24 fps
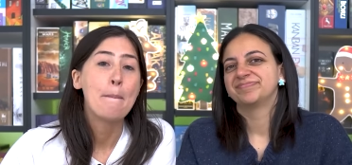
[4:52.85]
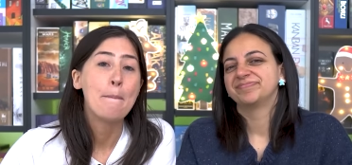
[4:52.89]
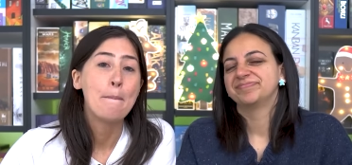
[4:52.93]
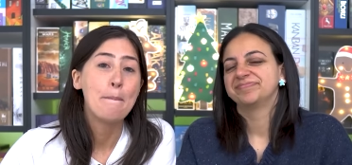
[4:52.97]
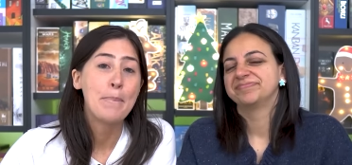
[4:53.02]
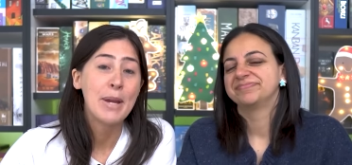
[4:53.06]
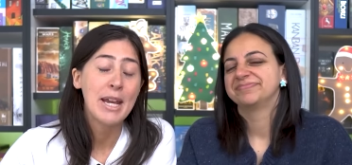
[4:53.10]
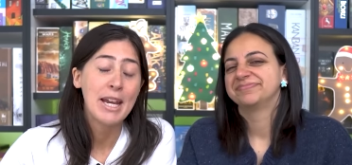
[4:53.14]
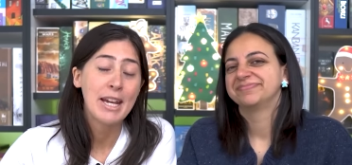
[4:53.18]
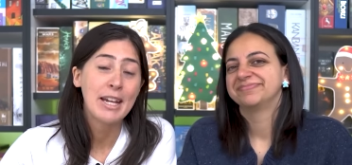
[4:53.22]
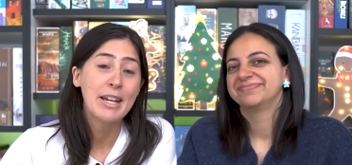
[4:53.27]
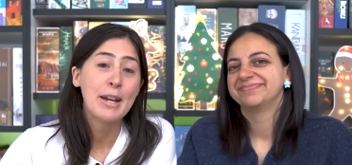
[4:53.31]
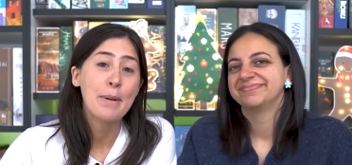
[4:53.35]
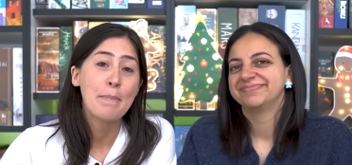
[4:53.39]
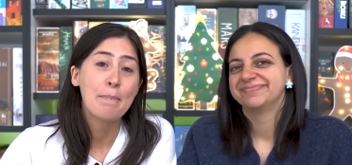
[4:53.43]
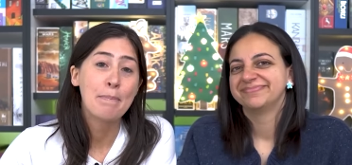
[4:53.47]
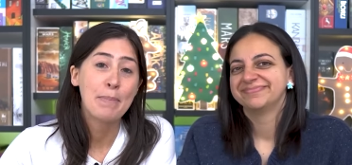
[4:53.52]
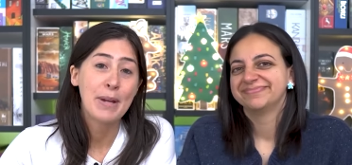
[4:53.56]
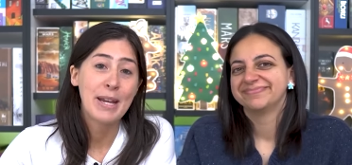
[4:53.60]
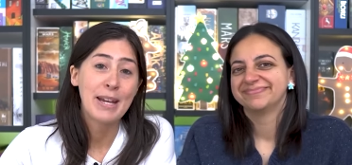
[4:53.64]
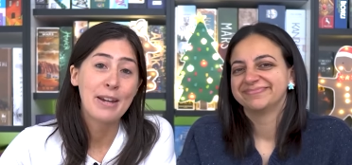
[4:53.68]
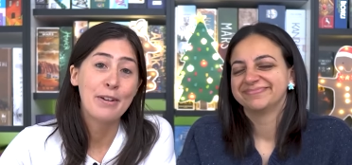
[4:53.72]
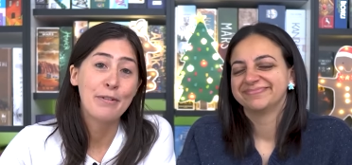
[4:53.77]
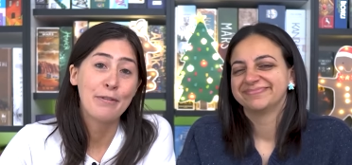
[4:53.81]
Speaker 1: big
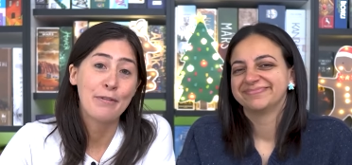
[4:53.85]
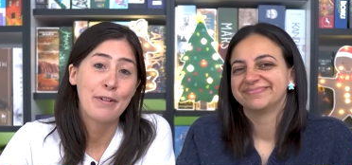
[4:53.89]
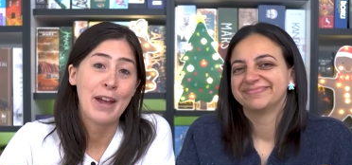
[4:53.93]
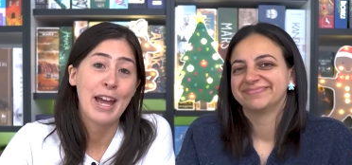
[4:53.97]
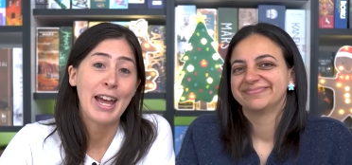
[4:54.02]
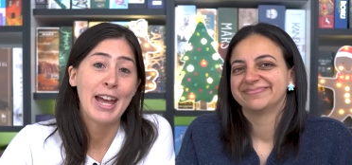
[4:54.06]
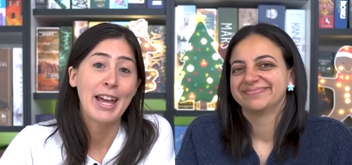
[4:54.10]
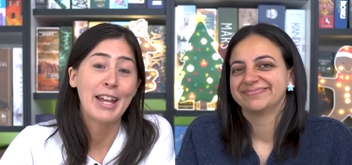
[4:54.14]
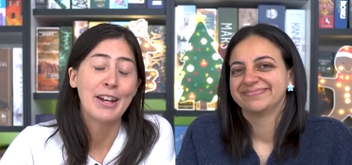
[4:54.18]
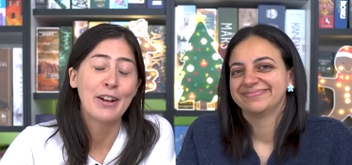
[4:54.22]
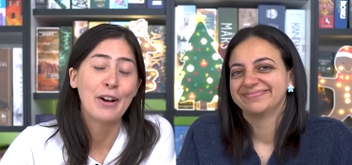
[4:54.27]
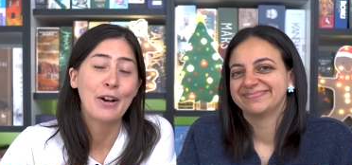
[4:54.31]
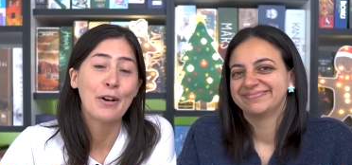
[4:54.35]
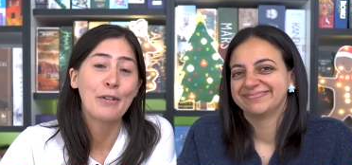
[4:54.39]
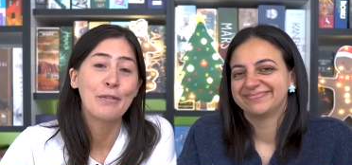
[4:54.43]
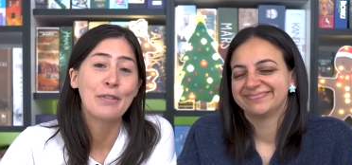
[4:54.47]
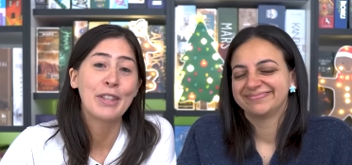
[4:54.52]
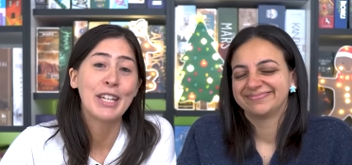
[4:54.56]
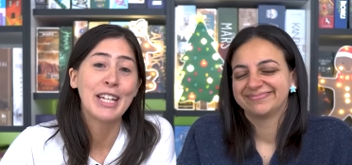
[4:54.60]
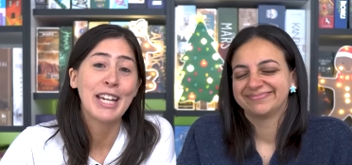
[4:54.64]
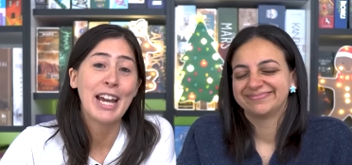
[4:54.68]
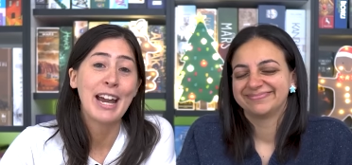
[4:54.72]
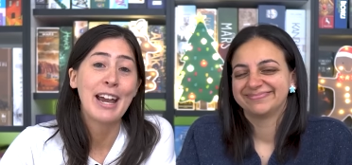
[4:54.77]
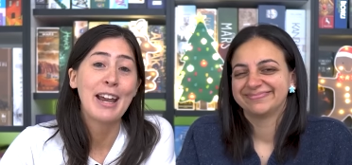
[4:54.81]
big fan of
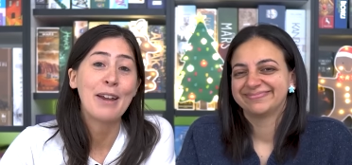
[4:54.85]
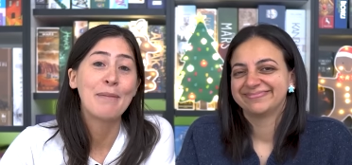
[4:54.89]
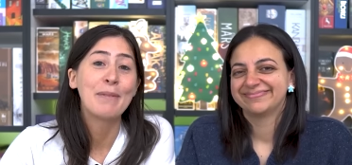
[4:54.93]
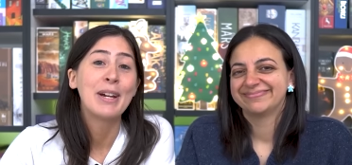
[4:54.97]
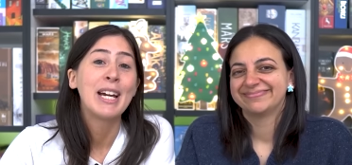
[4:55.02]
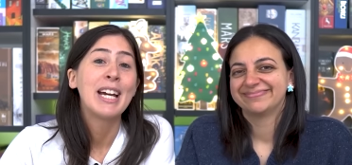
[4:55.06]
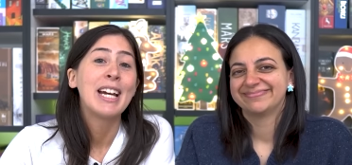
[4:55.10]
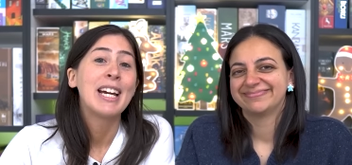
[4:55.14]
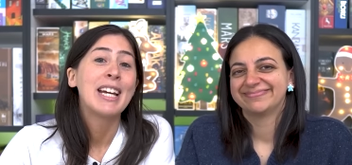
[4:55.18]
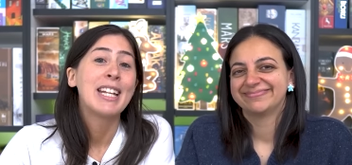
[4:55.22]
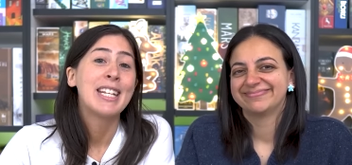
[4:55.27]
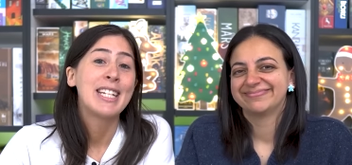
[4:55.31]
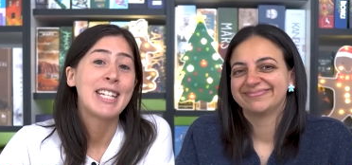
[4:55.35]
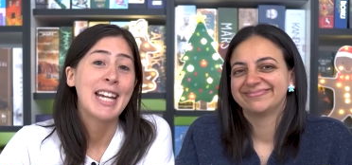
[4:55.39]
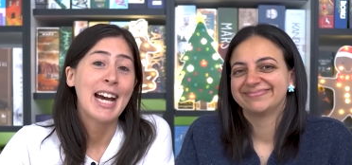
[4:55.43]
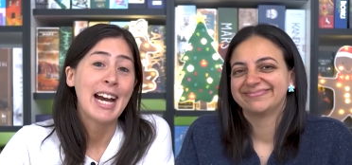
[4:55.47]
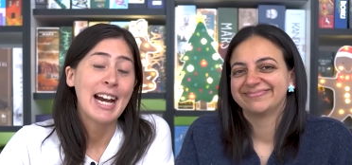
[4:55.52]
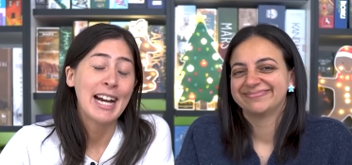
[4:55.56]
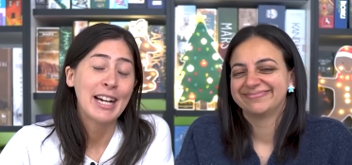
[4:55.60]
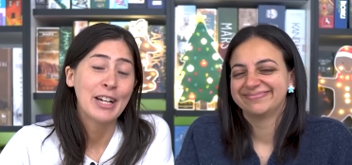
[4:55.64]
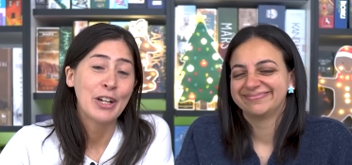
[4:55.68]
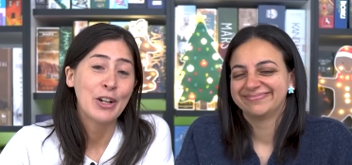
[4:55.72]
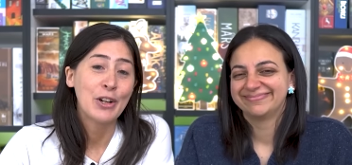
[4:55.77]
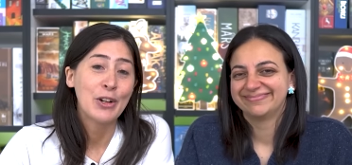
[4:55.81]
the game
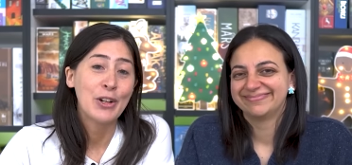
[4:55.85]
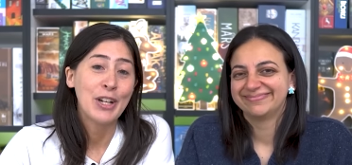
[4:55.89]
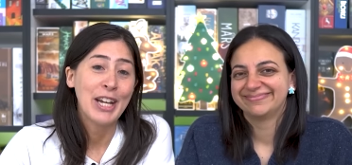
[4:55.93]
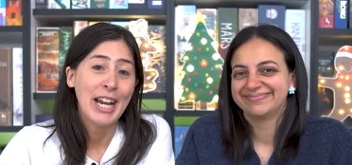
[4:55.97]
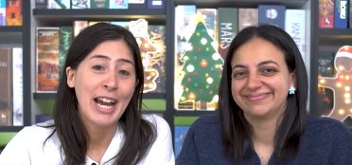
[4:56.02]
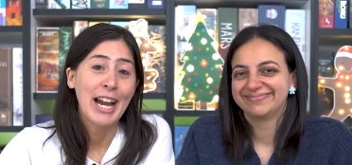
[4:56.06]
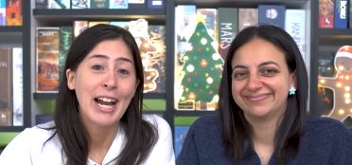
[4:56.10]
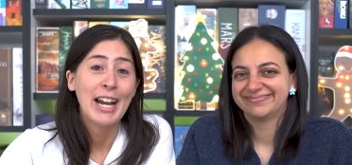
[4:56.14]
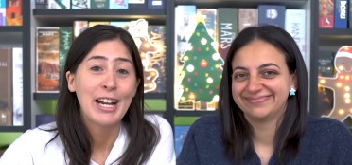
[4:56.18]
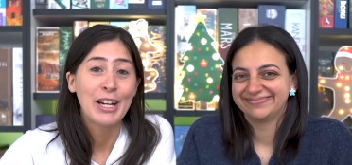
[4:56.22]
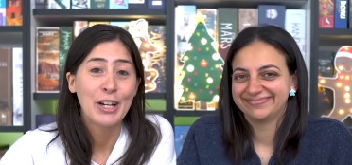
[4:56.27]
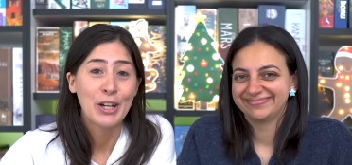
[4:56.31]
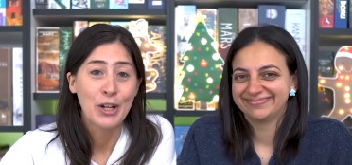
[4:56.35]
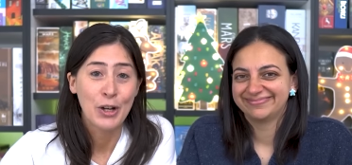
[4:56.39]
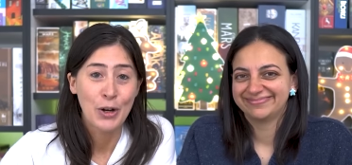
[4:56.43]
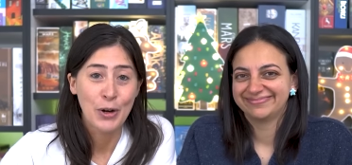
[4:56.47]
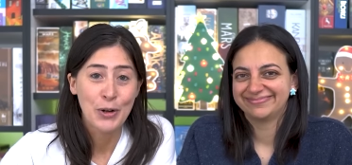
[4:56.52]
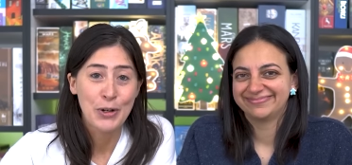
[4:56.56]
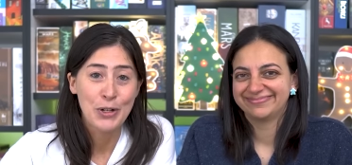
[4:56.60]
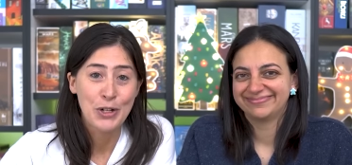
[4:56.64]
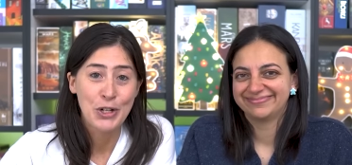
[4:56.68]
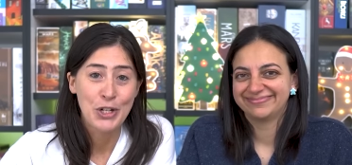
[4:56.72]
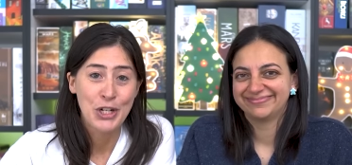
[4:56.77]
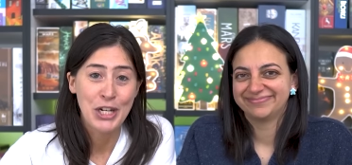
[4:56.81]
Taco Cat
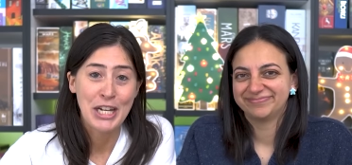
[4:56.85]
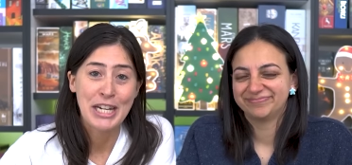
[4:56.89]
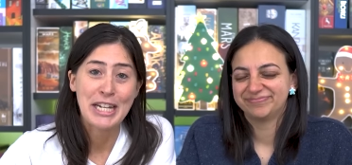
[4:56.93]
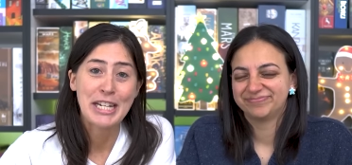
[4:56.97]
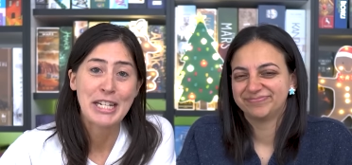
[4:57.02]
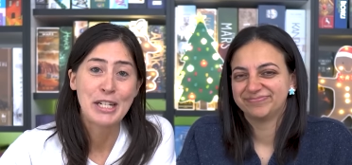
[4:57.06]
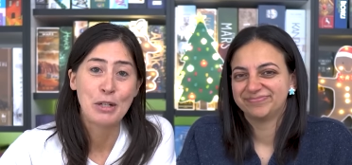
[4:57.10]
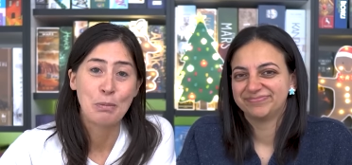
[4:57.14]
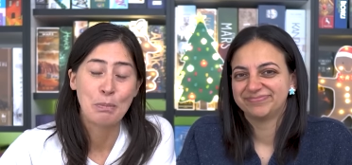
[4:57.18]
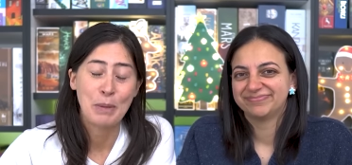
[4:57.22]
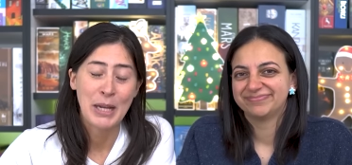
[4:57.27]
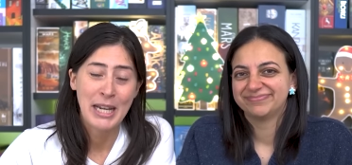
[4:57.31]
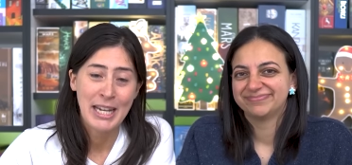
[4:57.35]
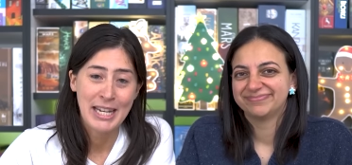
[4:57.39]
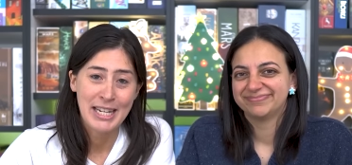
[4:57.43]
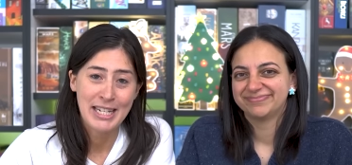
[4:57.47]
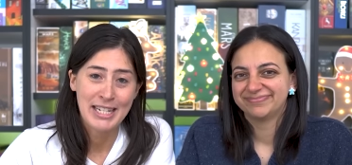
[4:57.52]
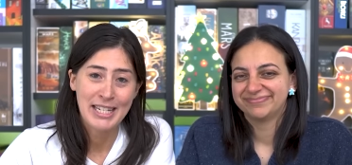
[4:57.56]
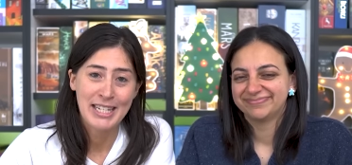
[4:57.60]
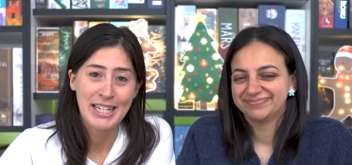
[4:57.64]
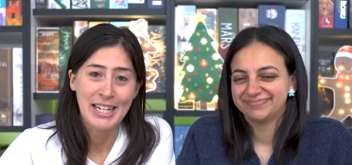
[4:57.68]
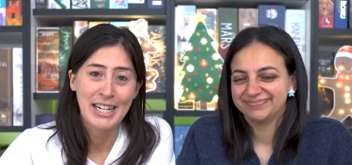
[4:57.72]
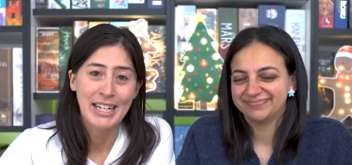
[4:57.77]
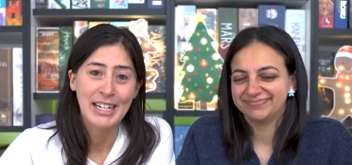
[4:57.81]
Goat Cheese
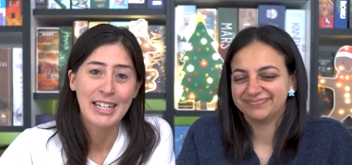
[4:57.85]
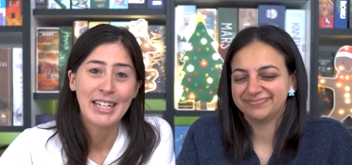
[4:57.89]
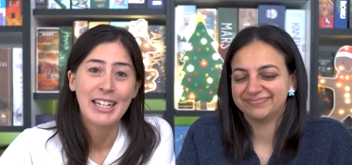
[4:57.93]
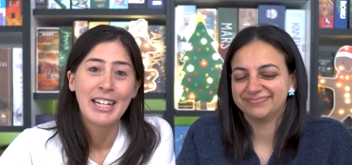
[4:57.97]
Pizza.